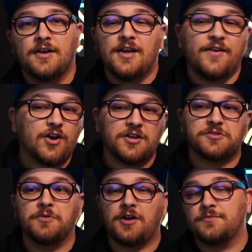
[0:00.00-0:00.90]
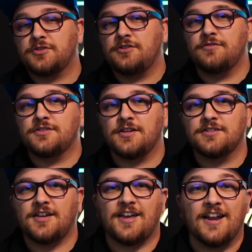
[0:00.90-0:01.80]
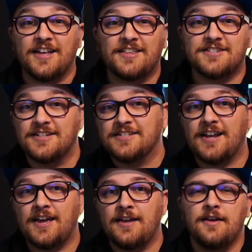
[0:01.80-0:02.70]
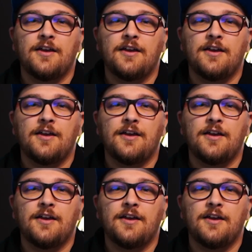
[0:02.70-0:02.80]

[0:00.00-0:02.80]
If a customer comes to you and says, hey, can I get this done today?